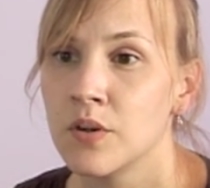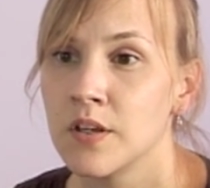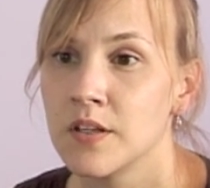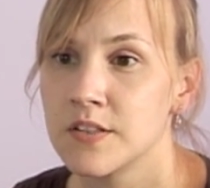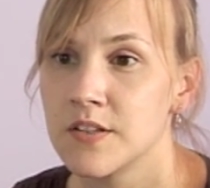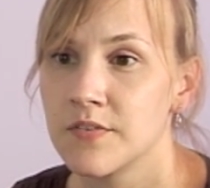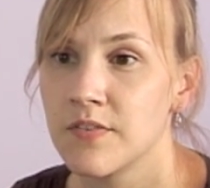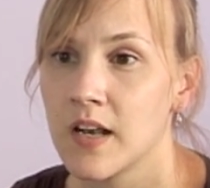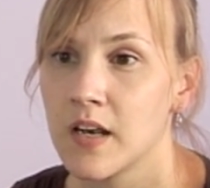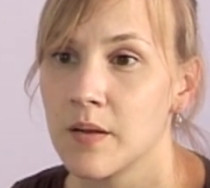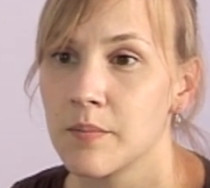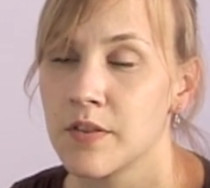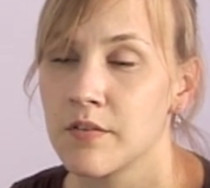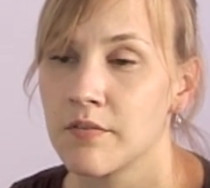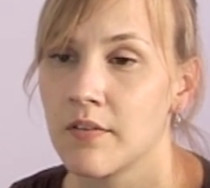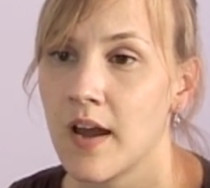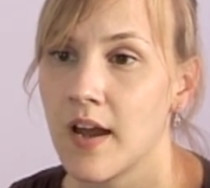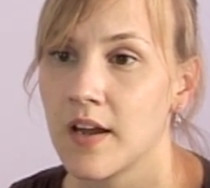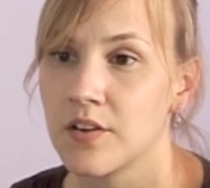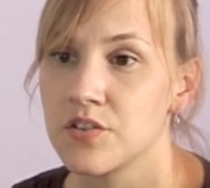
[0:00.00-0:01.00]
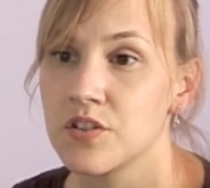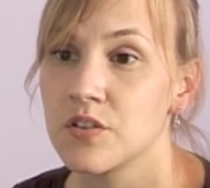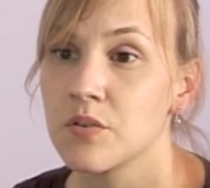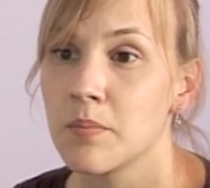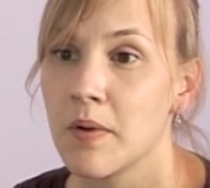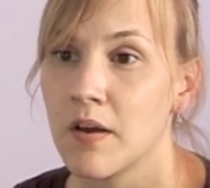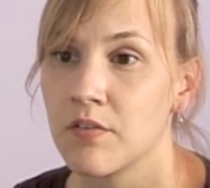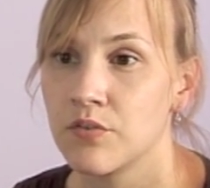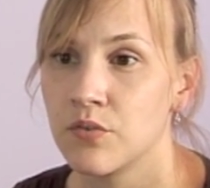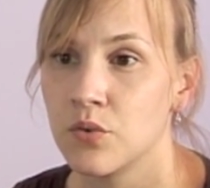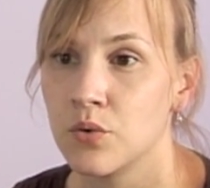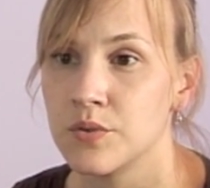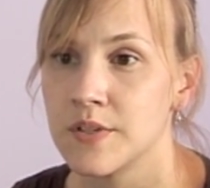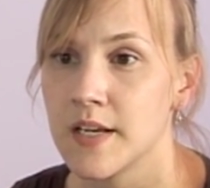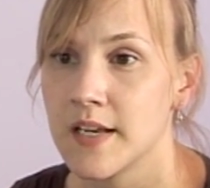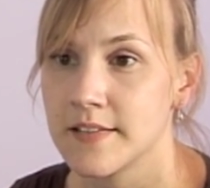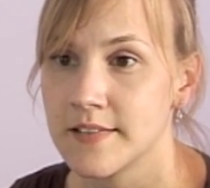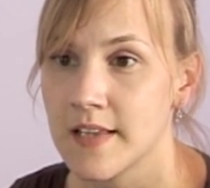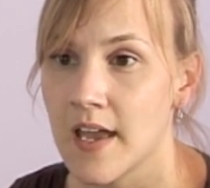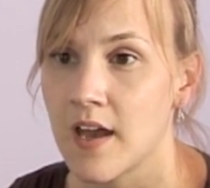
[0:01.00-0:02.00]
you develop the rash to about 4
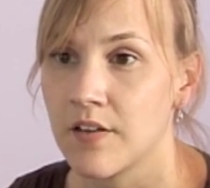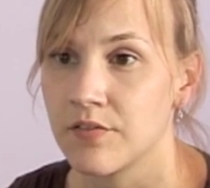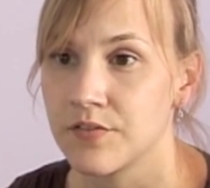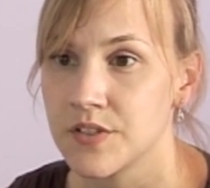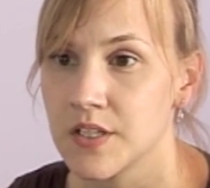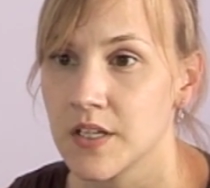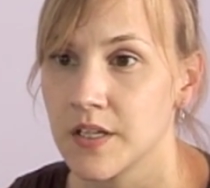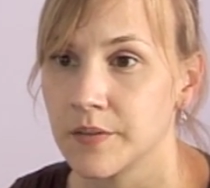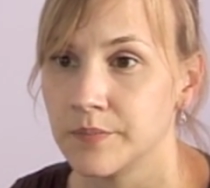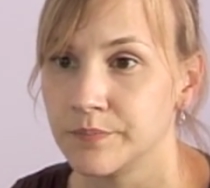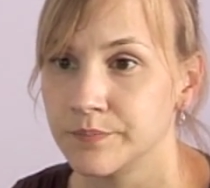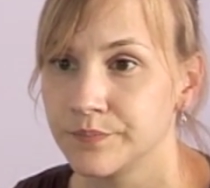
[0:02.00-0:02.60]
days after.